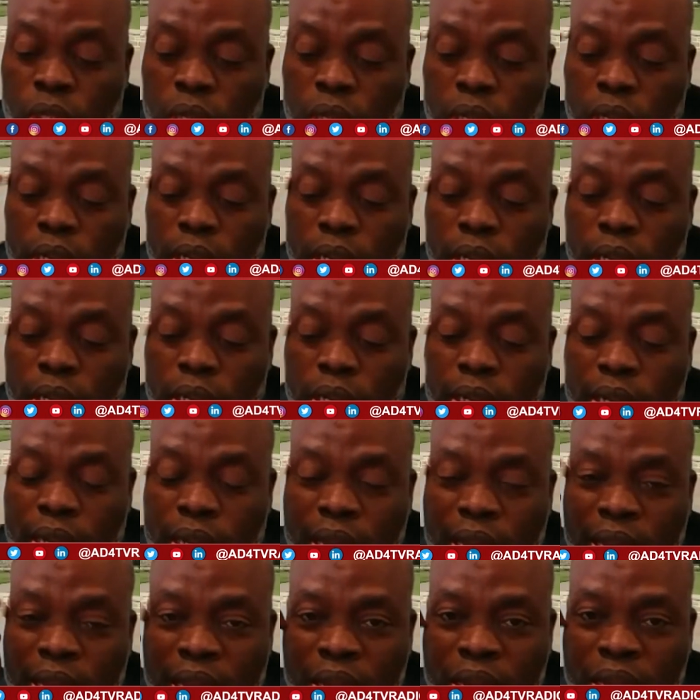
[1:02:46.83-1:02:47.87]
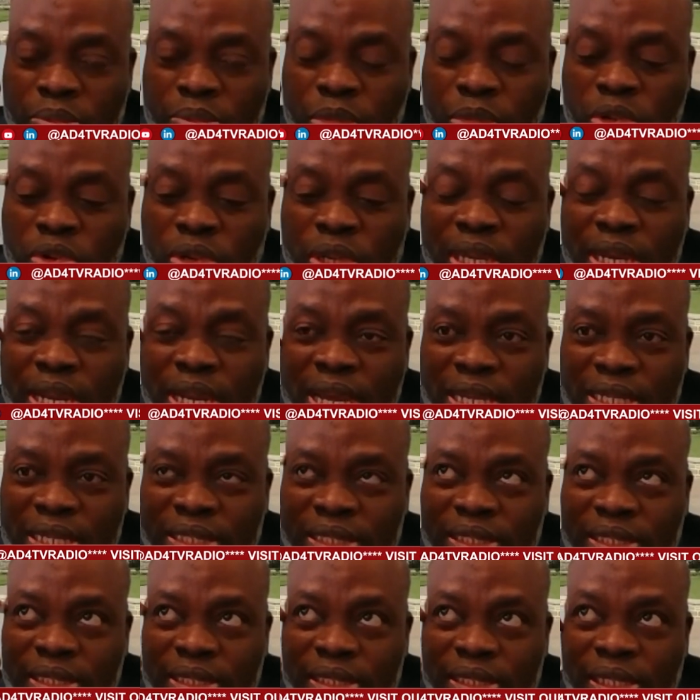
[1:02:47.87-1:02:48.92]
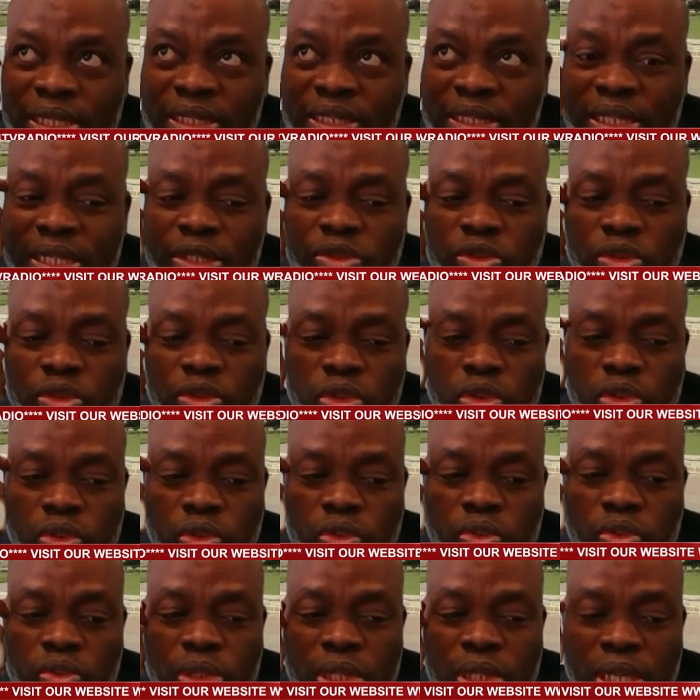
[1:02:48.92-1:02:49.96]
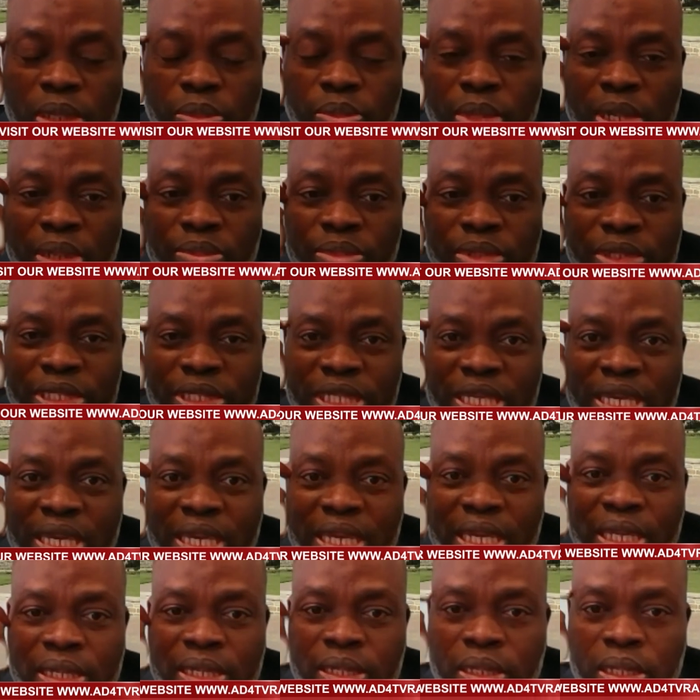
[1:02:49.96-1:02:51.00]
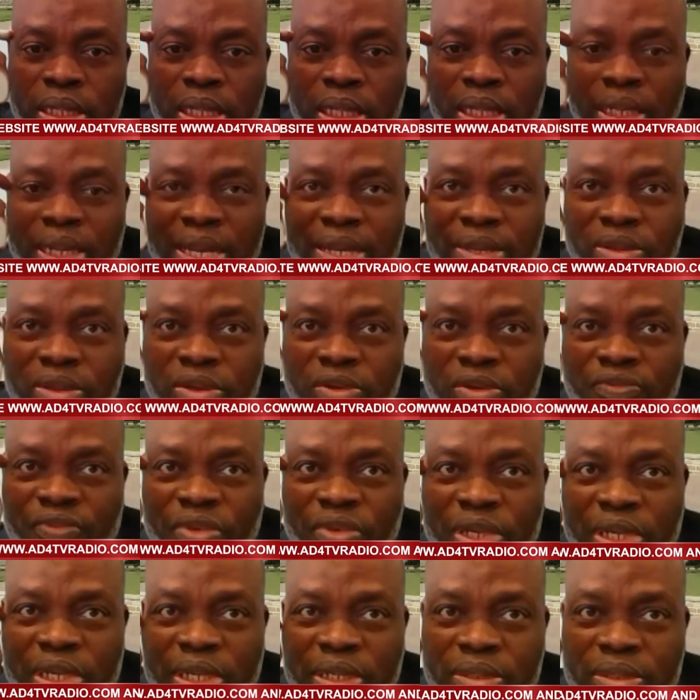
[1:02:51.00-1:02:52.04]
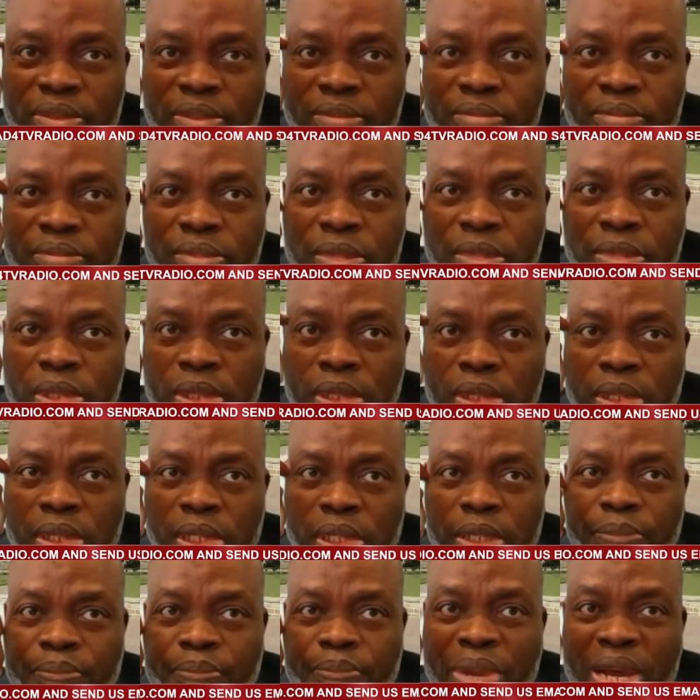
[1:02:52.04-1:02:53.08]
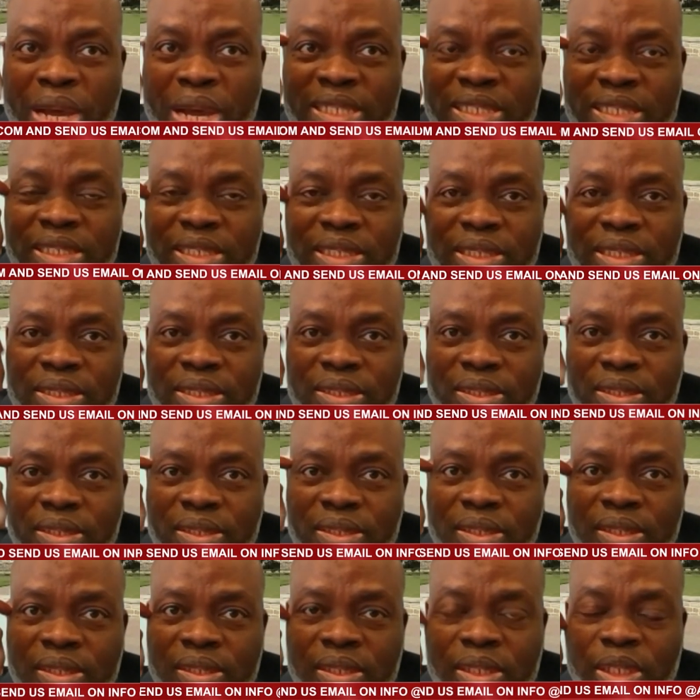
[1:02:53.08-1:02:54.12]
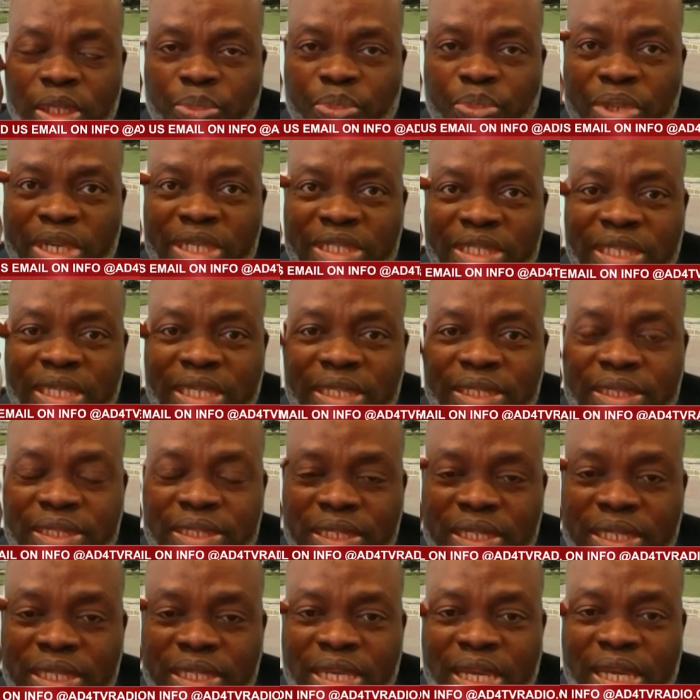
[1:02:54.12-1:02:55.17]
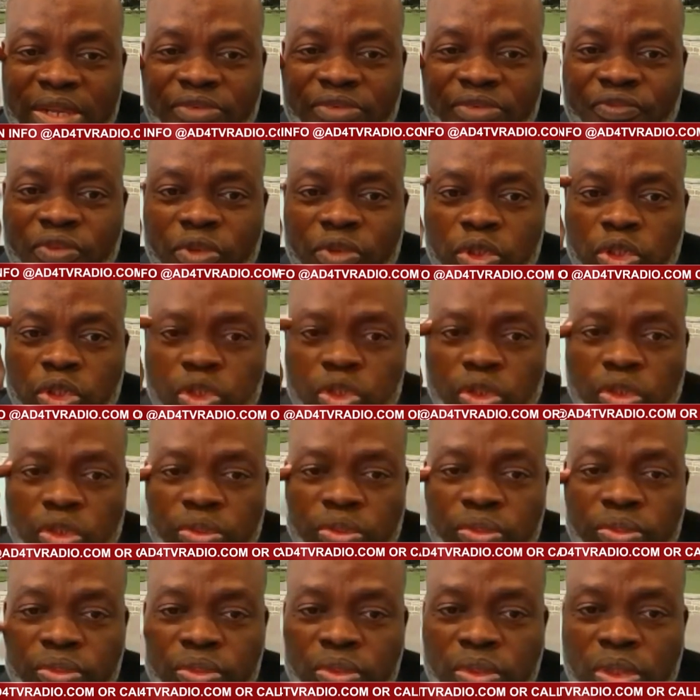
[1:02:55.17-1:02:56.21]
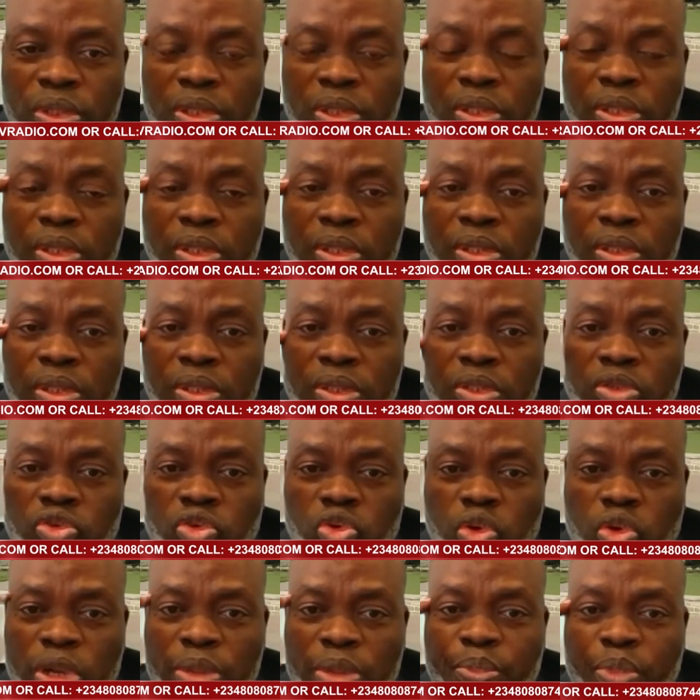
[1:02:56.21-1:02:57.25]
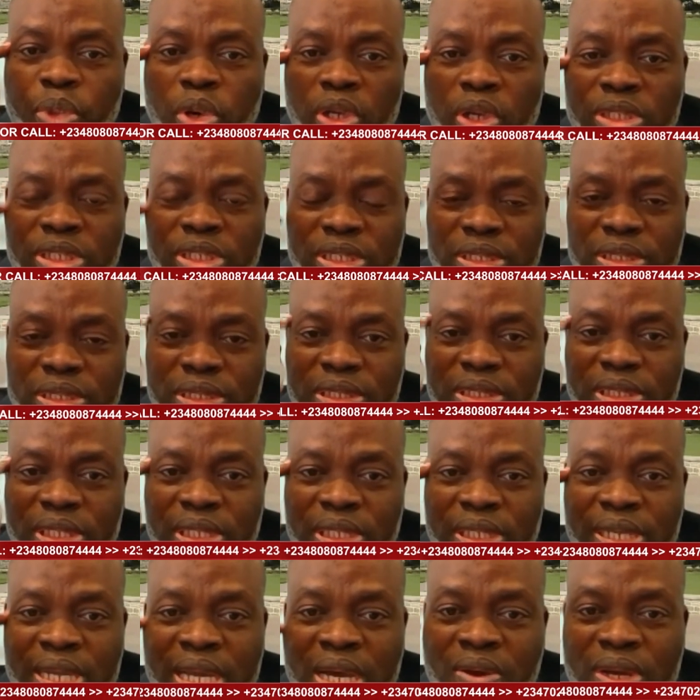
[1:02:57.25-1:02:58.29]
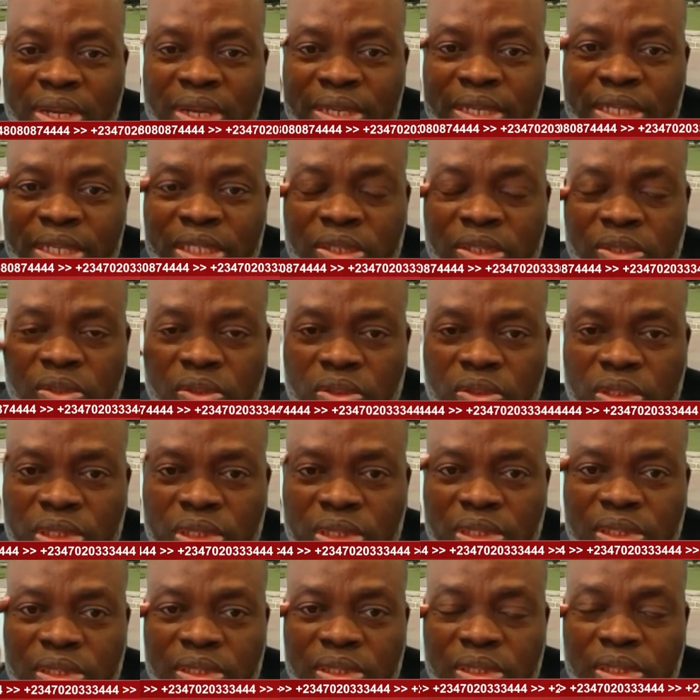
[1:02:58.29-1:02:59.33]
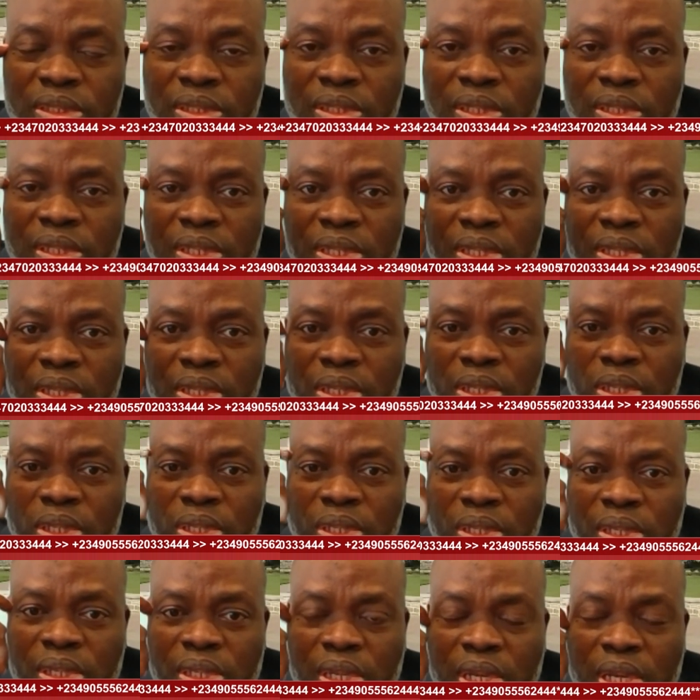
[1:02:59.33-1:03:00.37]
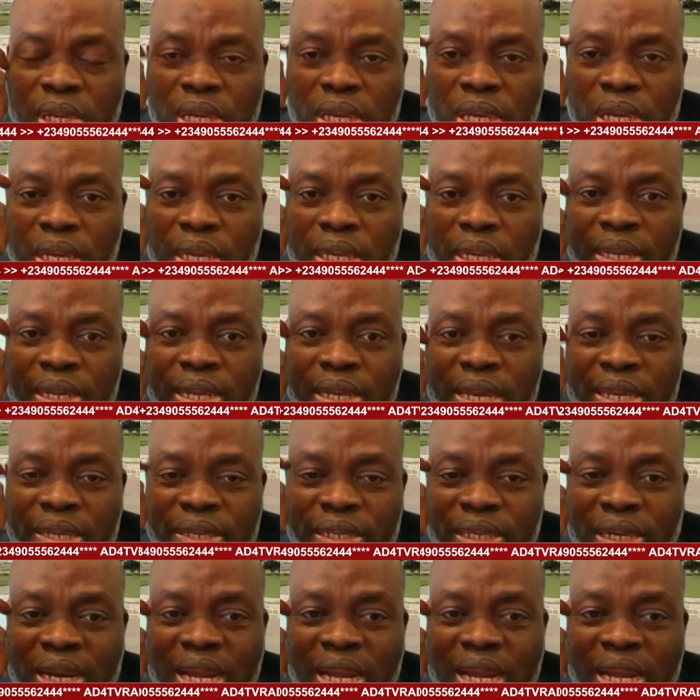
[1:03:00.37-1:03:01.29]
I'm looking at, listening to you, I'm seeing a kind of the past, the present, and the future so important in our discourse, either in the